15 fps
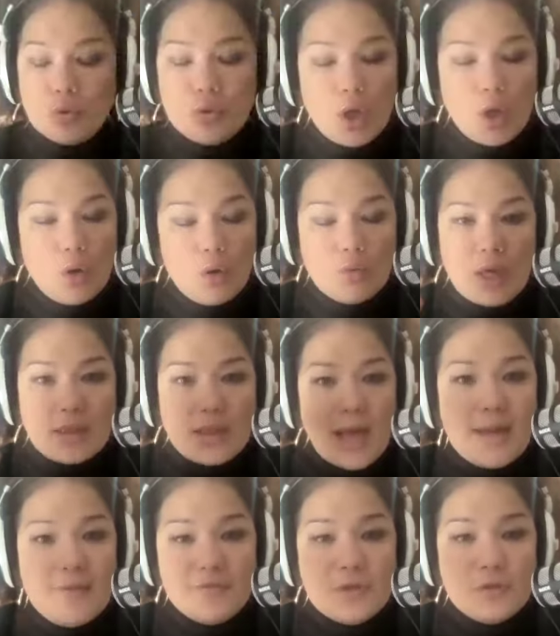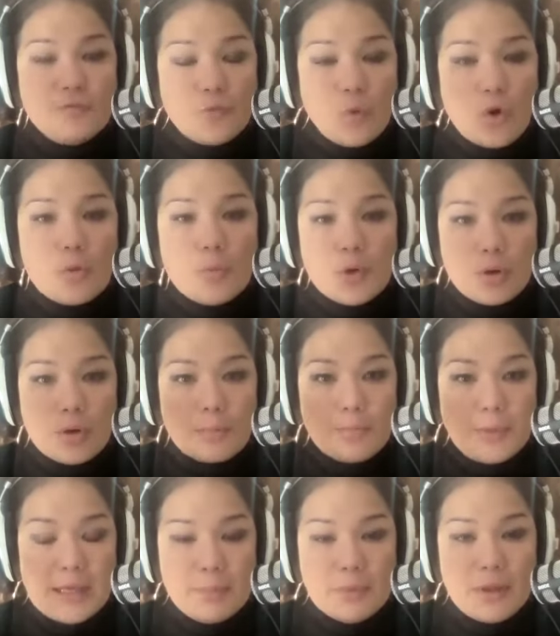no a lot of former
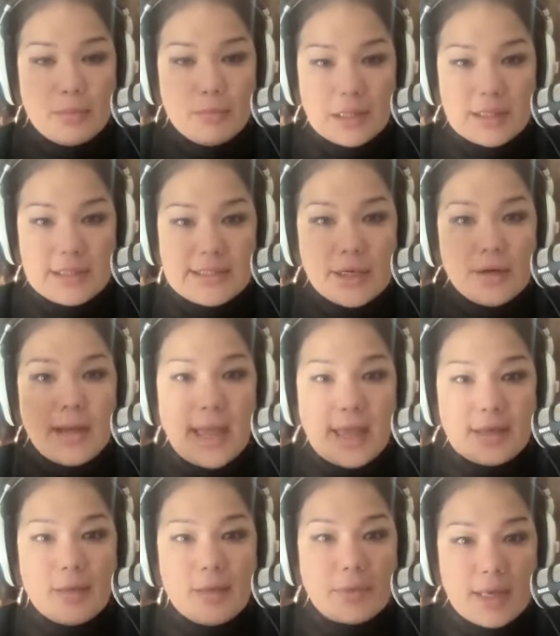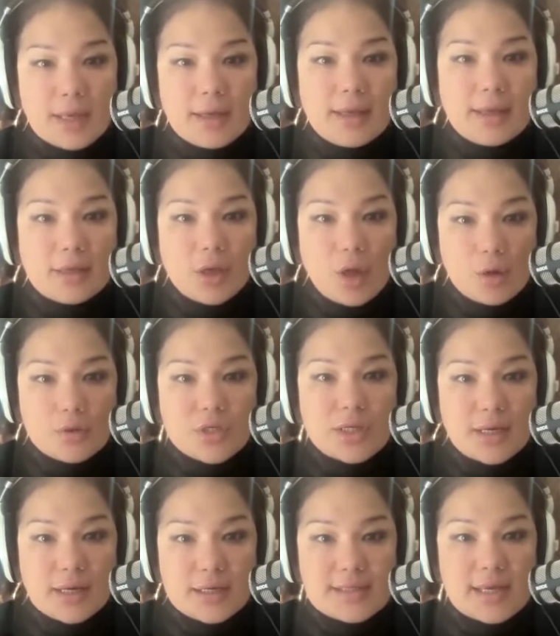people in military end up getting in
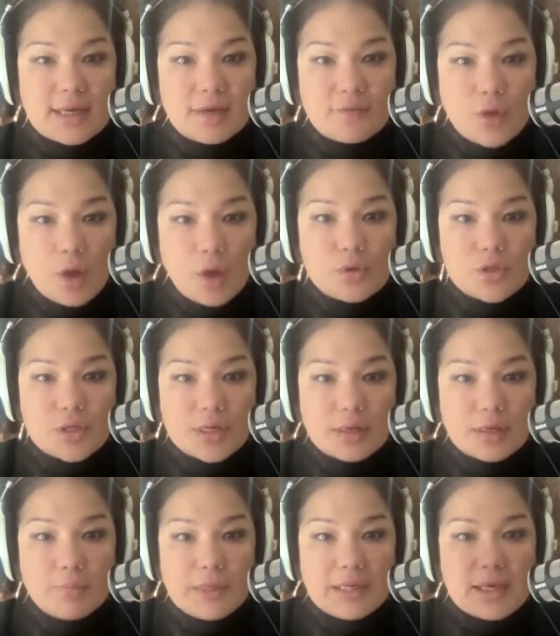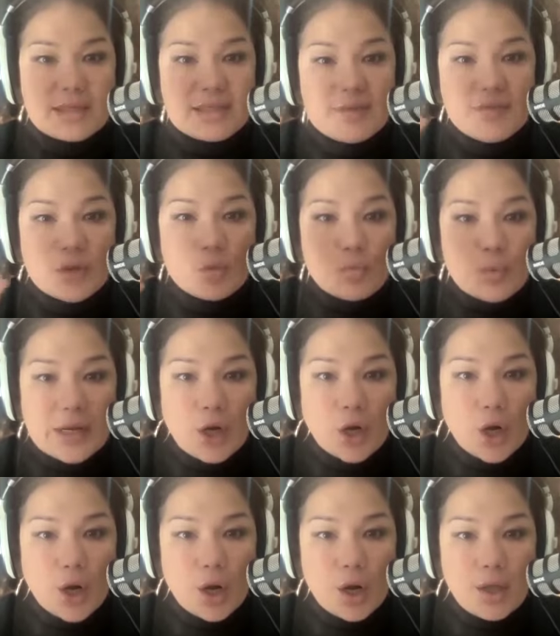coaching and executive coaching because of the
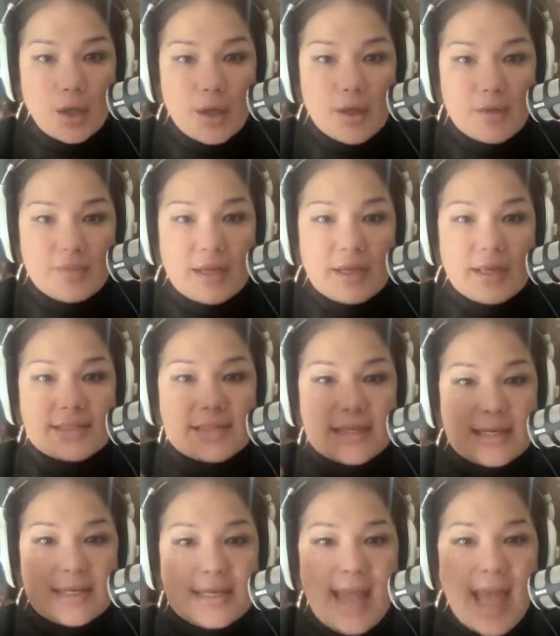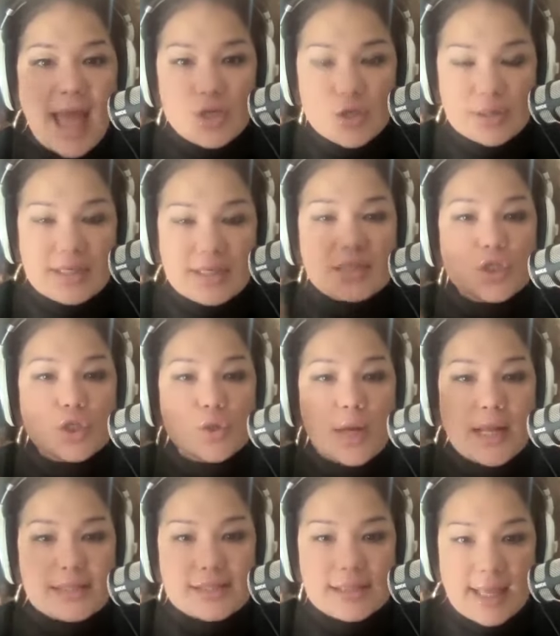rigor it's right. it naturally is a
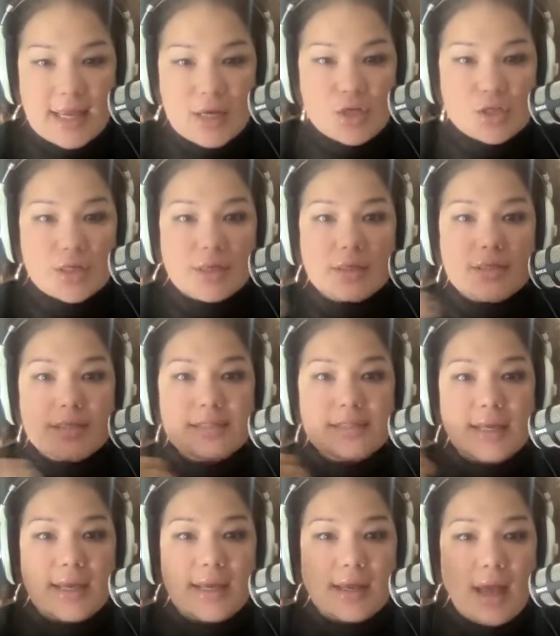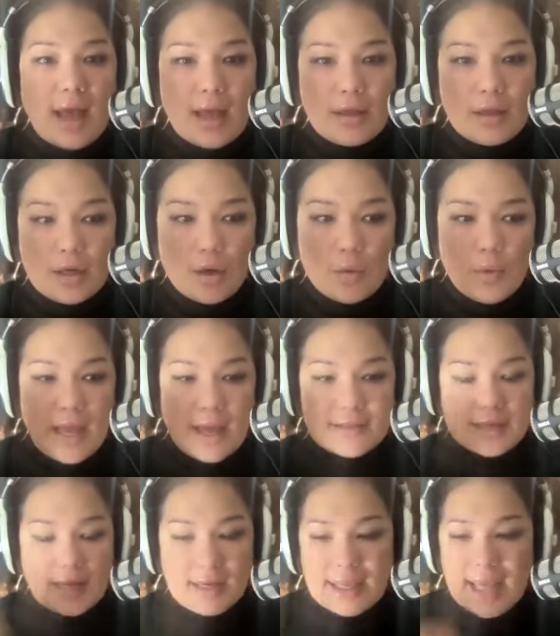translation to say uh, you know we had
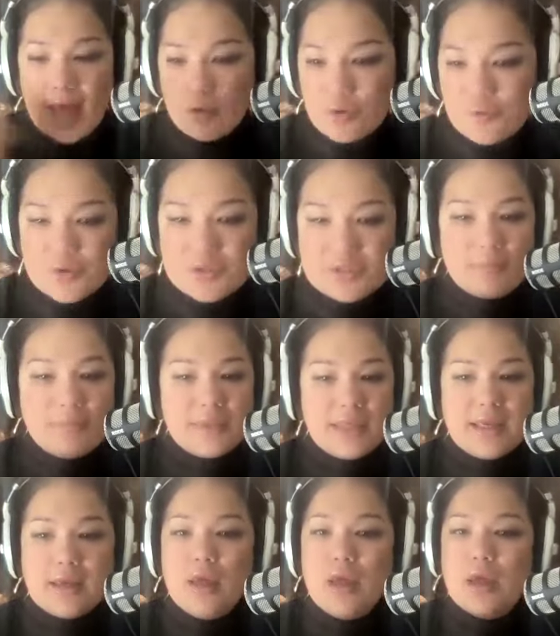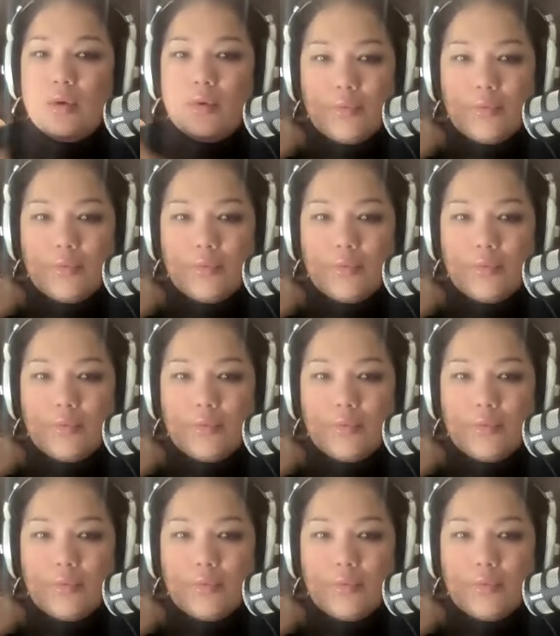to account for something